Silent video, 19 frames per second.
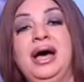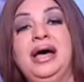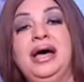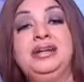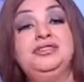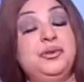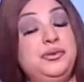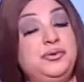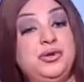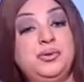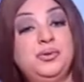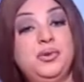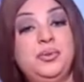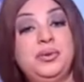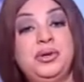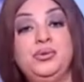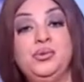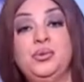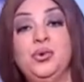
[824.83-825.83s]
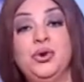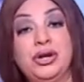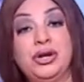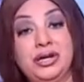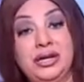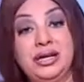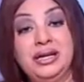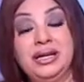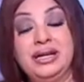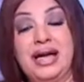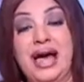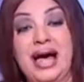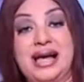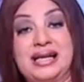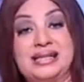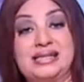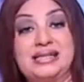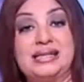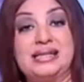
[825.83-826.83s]
Egyptian women working
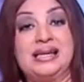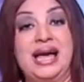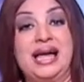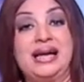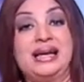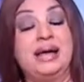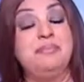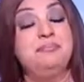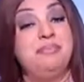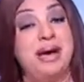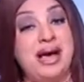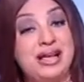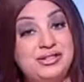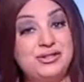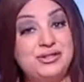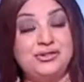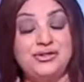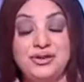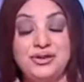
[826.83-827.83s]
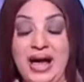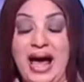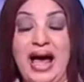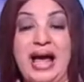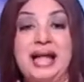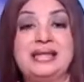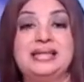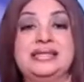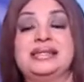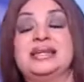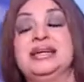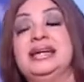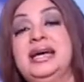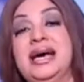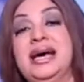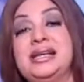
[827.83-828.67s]
as an ambassador and